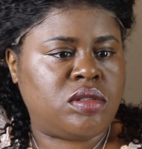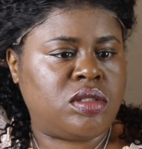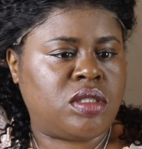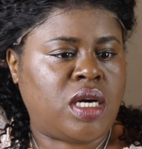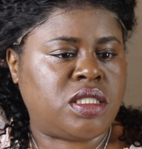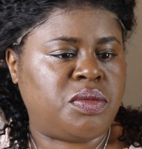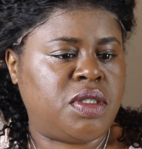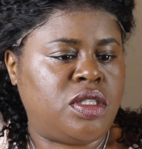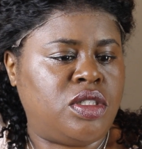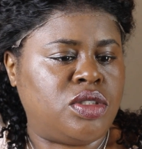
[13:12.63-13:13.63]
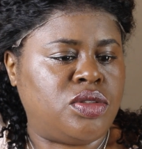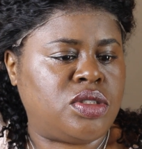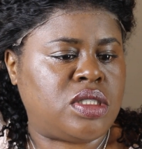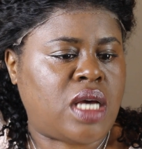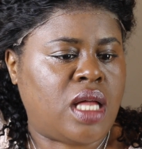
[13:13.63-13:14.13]
The Got To Be glue
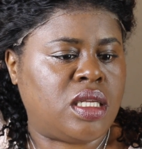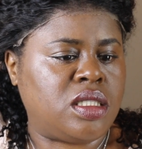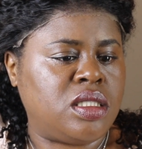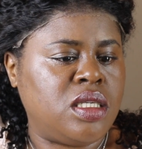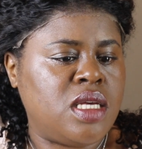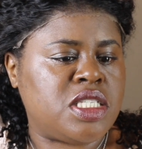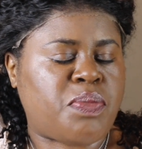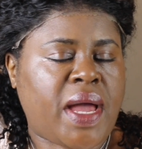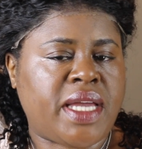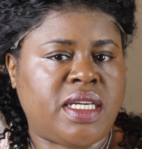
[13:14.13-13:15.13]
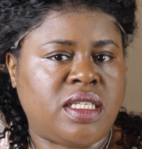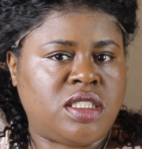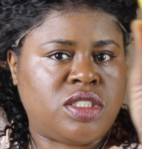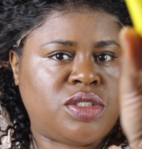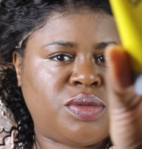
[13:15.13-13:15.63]
styling spiking
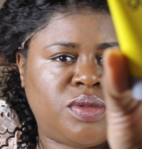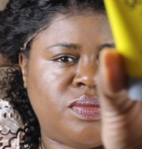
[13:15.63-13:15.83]
glue.